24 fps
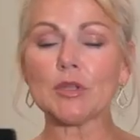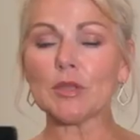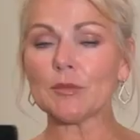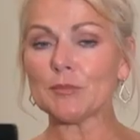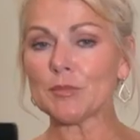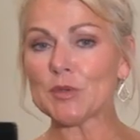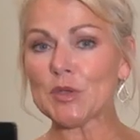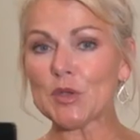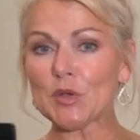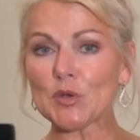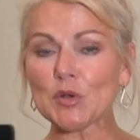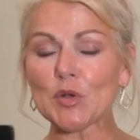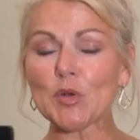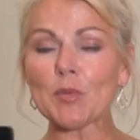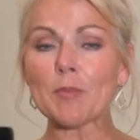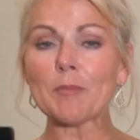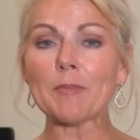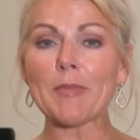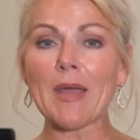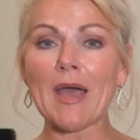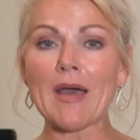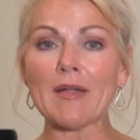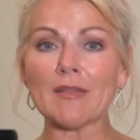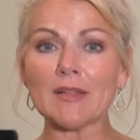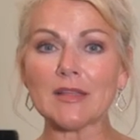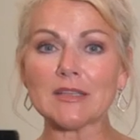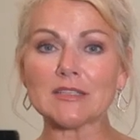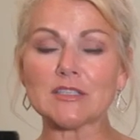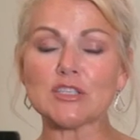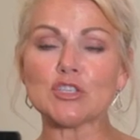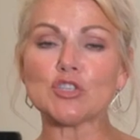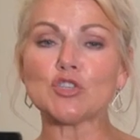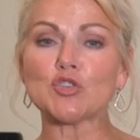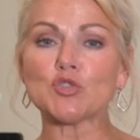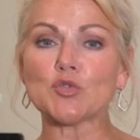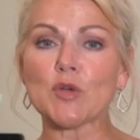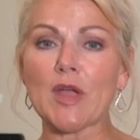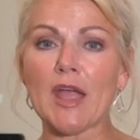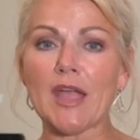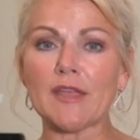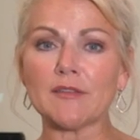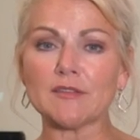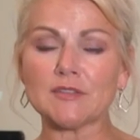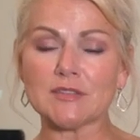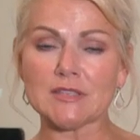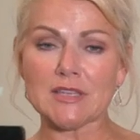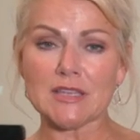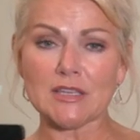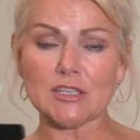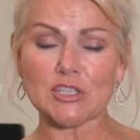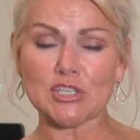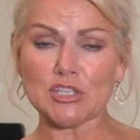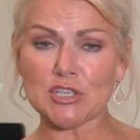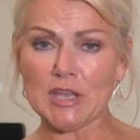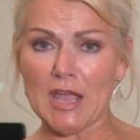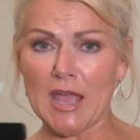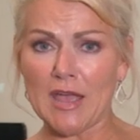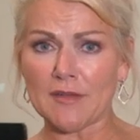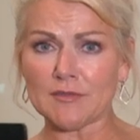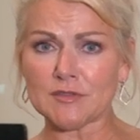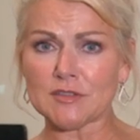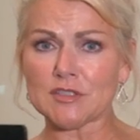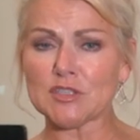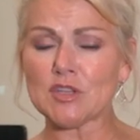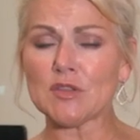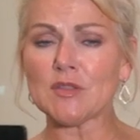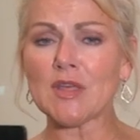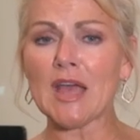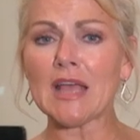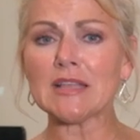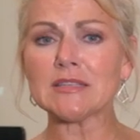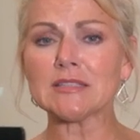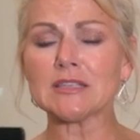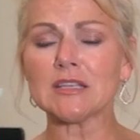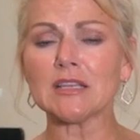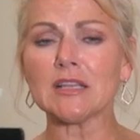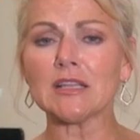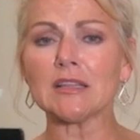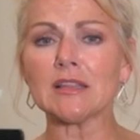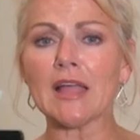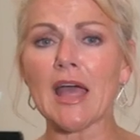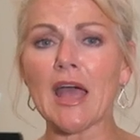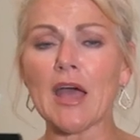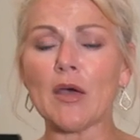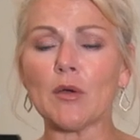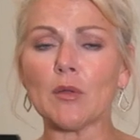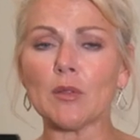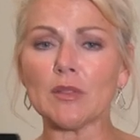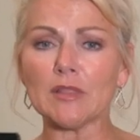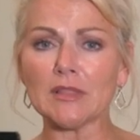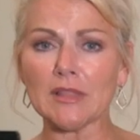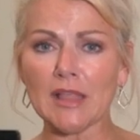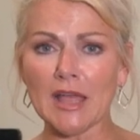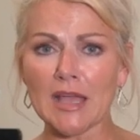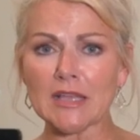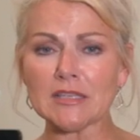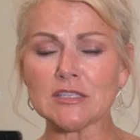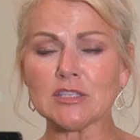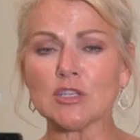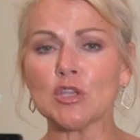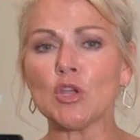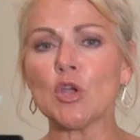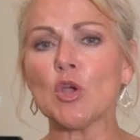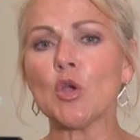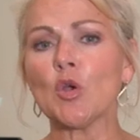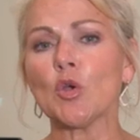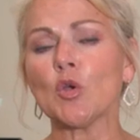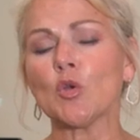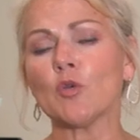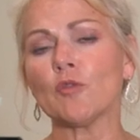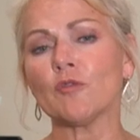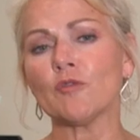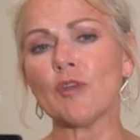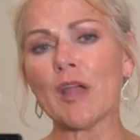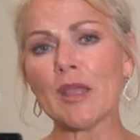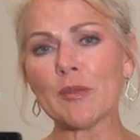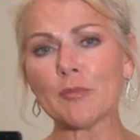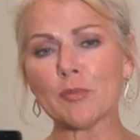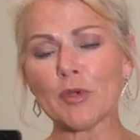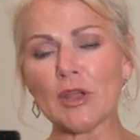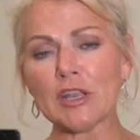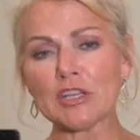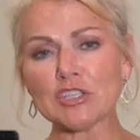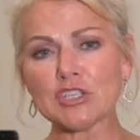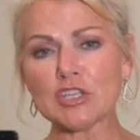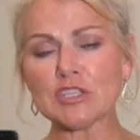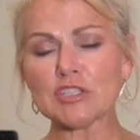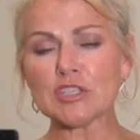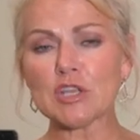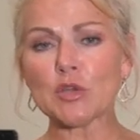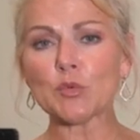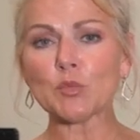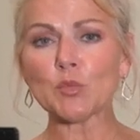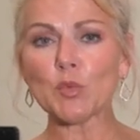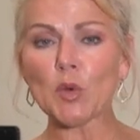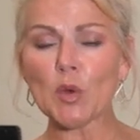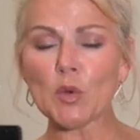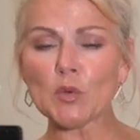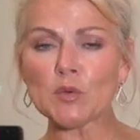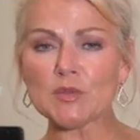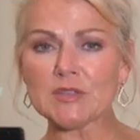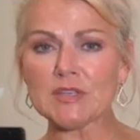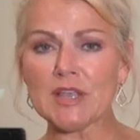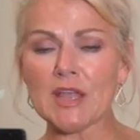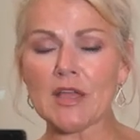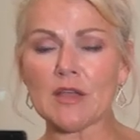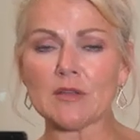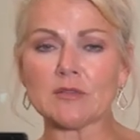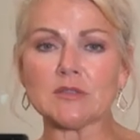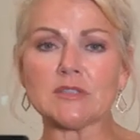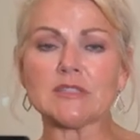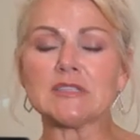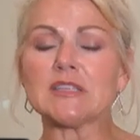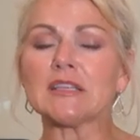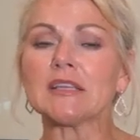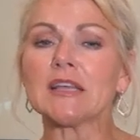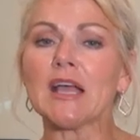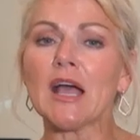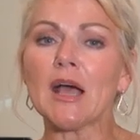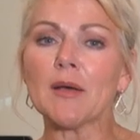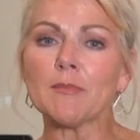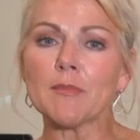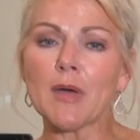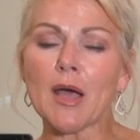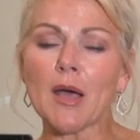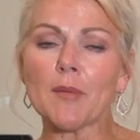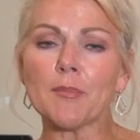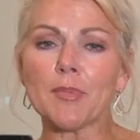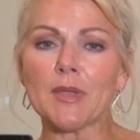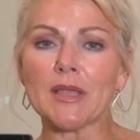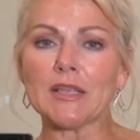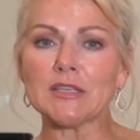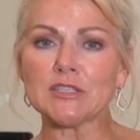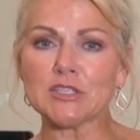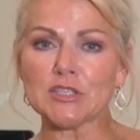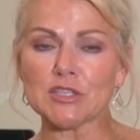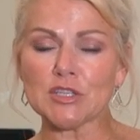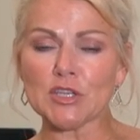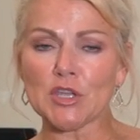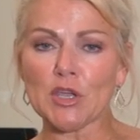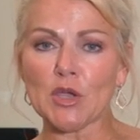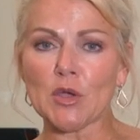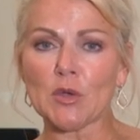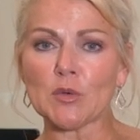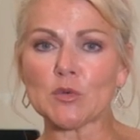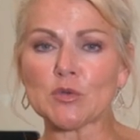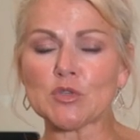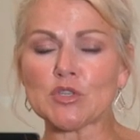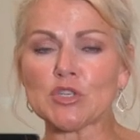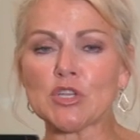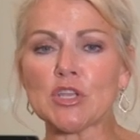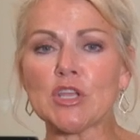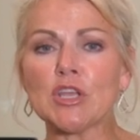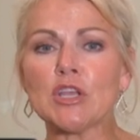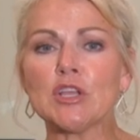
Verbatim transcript: computer balanced drive shaft. So that's going to allow less vibrations and road sounds to come up into the coach.